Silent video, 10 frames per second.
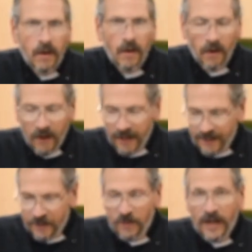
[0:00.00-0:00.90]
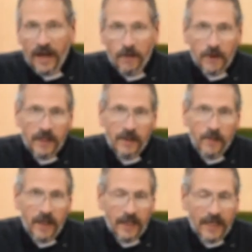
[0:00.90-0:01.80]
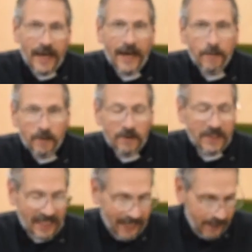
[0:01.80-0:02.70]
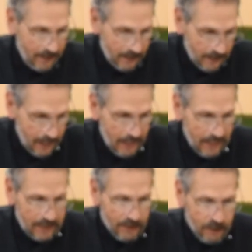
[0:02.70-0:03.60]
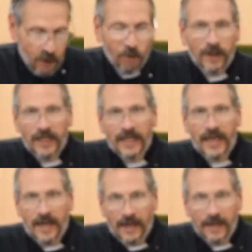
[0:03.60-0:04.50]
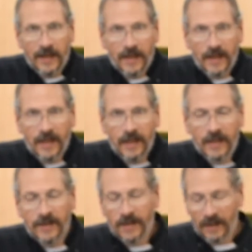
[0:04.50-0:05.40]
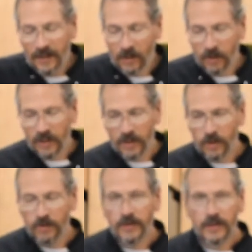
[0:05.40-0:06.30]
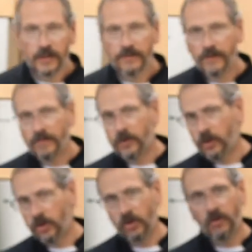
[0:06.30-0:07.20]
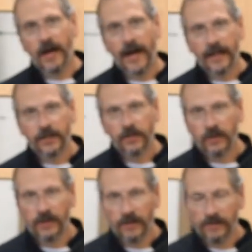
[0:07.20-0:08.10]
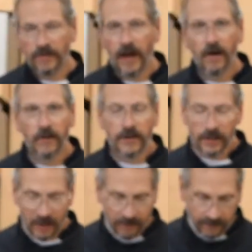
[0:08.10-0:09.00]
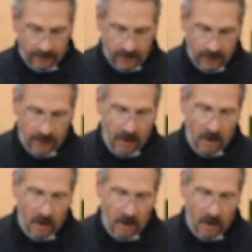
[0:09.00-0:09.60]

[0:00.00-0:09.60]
Alright, so now we're going to make an apple cider donut cake. And you can do this from scratch with the flours and everything,